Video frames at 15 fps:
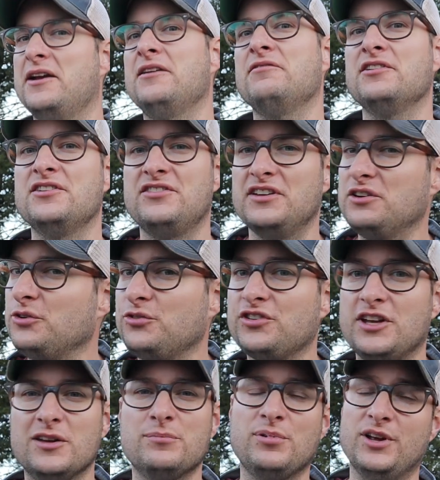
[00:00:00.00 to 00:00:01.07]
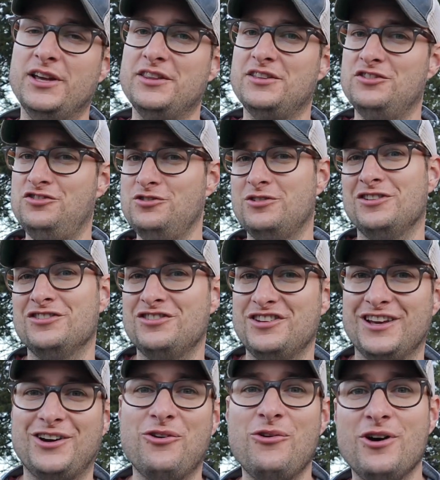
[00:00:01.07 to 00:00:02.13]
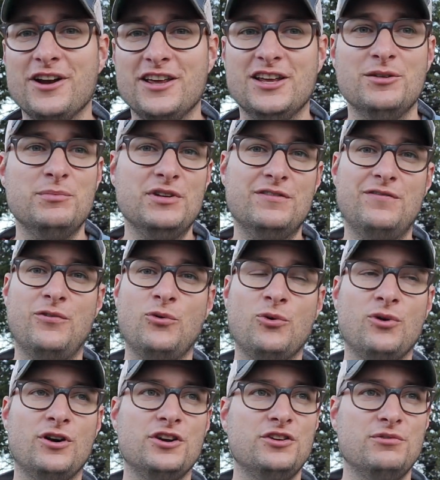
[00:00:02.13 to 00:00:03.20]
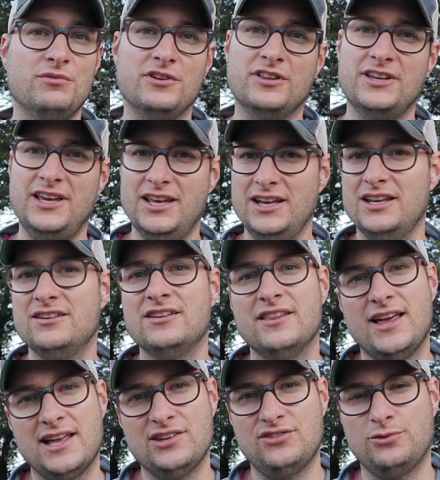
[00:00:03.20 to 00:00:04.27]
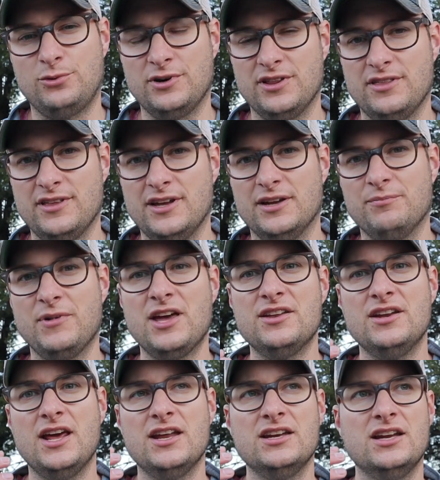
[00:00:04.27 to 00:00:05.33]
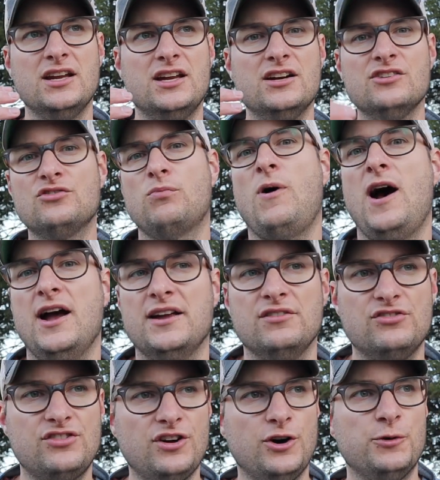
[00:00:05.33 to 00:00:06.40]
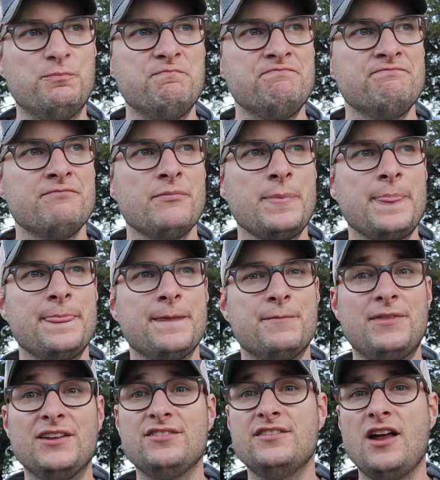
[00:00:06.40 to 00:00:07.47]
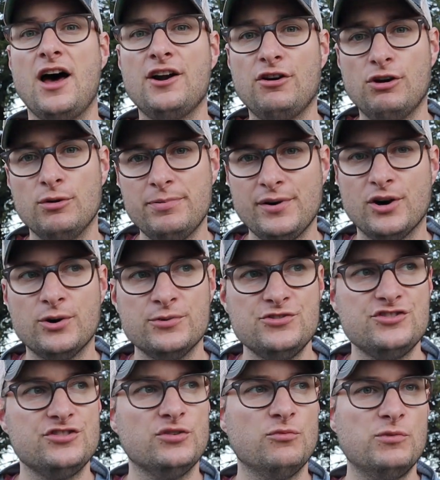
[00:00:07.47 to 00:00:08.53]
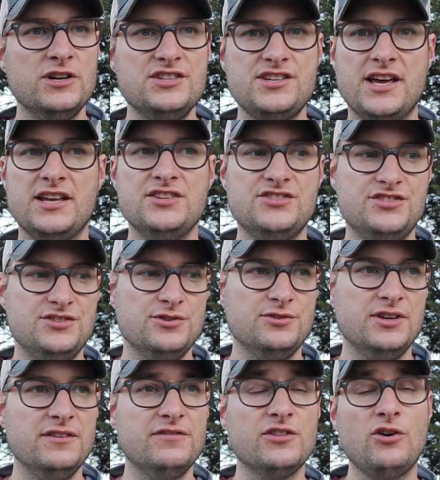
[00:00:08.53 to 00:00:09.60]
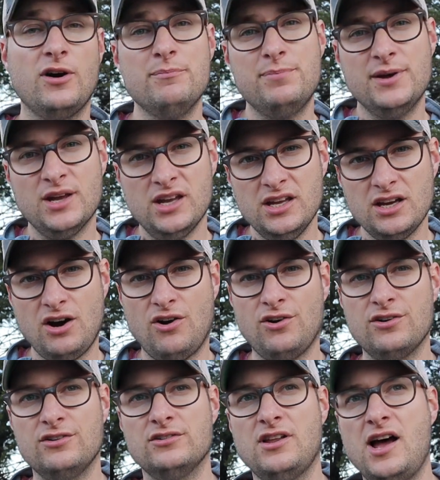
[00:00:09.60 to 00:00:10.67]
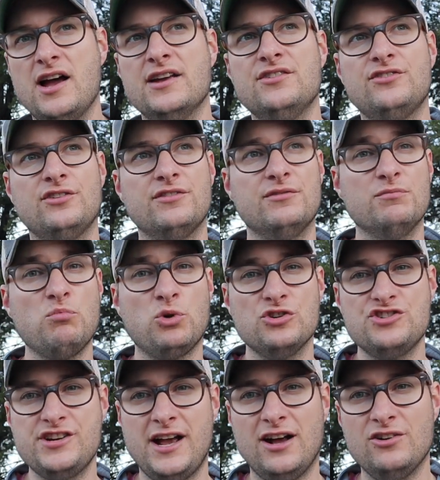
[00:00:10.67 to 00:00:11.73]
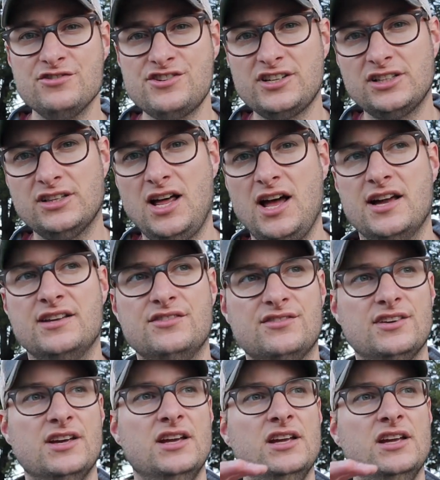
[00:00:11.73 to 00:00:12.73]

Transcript: every single skid plate that you can stick on it before you really get into that sort of thing. And here's why. So that's not our approach. We tend to, even though I'm picking harder lines or more challenging lines,